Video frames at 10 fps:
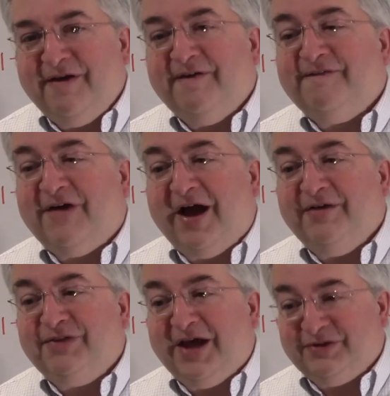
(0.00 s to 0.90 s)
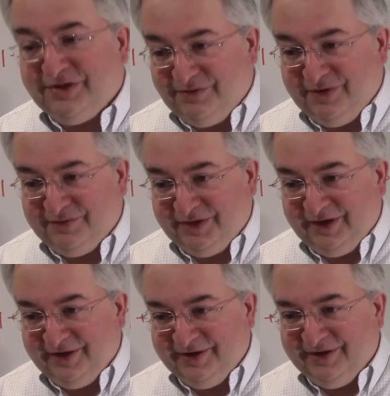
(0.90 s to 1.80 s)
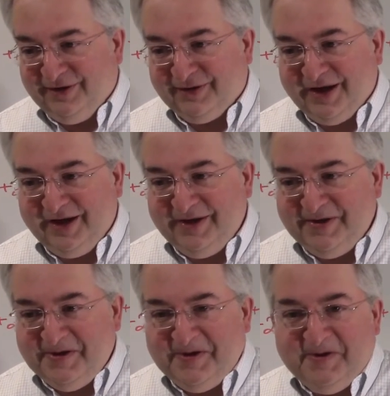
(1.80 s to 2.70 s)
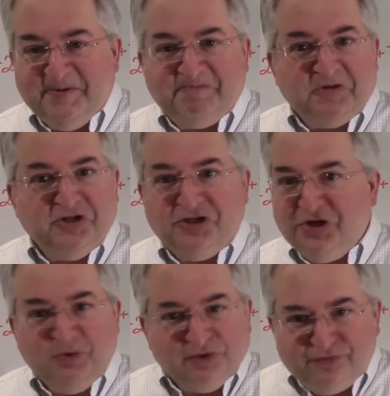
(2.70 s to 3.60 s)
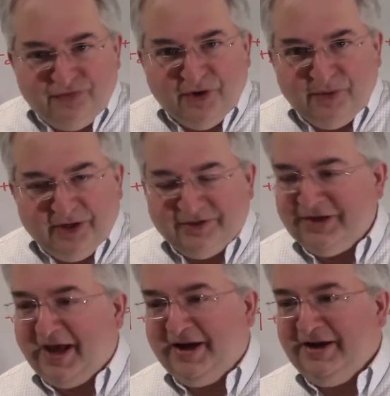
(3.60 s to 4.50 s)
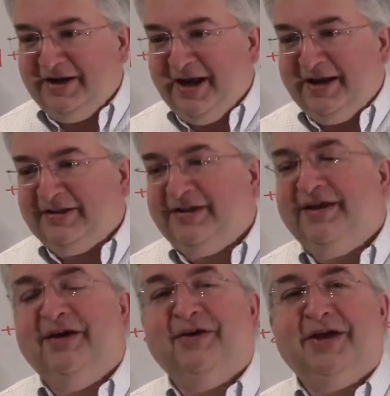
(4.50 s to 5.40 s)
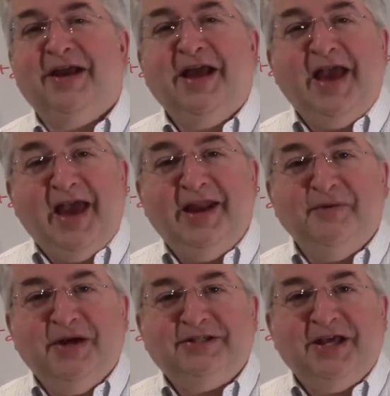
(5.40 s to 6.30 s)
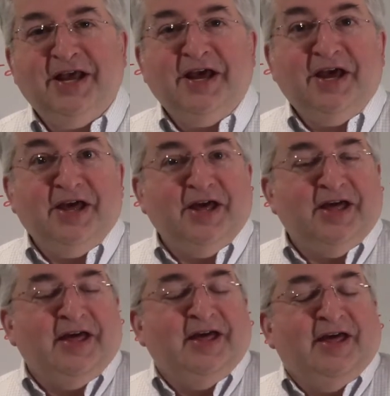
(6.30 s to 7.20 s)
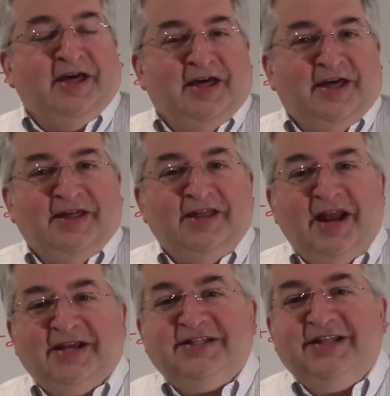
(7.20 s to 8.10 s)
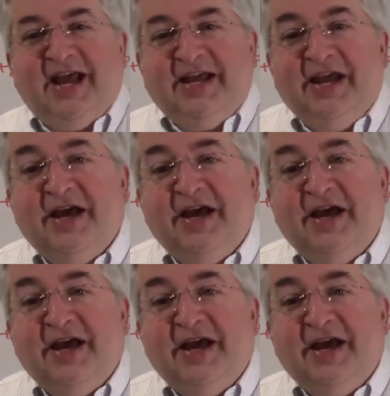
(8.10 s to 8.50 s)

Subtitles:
5,050. Okay? She was furious. How did he get it? Okay? Anyways, the next day